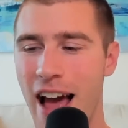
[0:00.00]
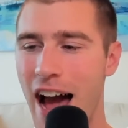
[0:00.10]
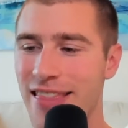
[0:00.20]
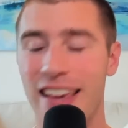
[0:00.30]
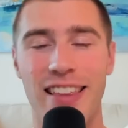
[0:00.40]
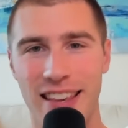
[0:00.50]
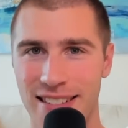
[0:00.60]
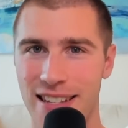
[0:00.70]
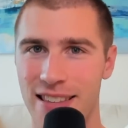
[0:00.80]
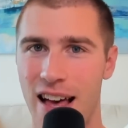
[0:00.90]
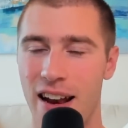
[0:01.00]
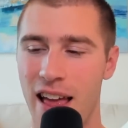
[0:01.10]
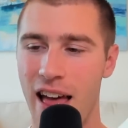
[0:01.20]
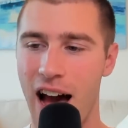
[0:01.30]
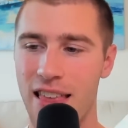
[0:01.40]
I think they see that.
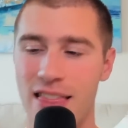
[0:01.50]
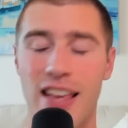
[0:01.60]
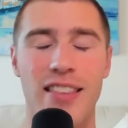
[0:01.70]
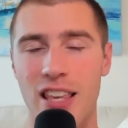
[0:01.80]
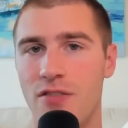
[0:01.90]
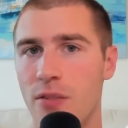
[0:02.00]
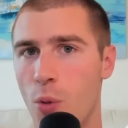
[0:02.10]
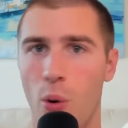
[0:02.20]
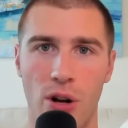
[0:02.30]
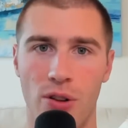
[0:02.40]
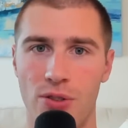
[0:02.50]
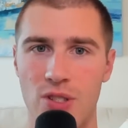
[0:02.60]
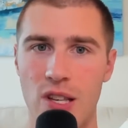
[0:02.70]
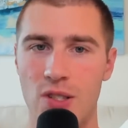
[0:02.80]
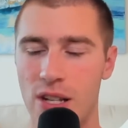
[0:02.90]
I think they give him more workload
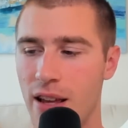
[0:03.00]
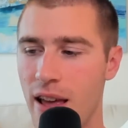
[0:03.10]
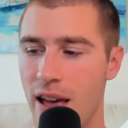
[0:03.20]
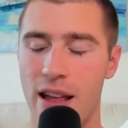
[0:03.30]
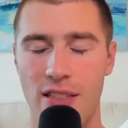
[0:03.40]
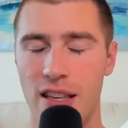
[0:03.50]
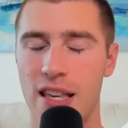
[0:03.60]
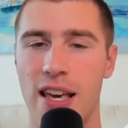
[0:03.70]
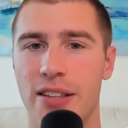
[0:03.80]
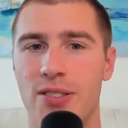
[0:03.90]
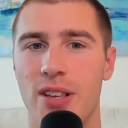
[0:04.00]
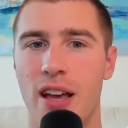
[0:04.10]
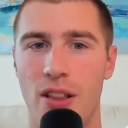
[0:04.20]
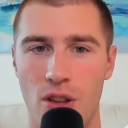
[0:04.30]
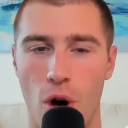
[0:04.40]
this season, and I think he hits
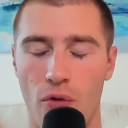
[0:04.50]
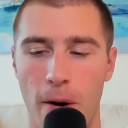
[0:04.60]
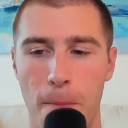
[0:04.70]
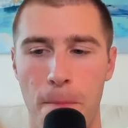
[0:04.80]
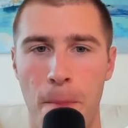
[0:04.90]
the over.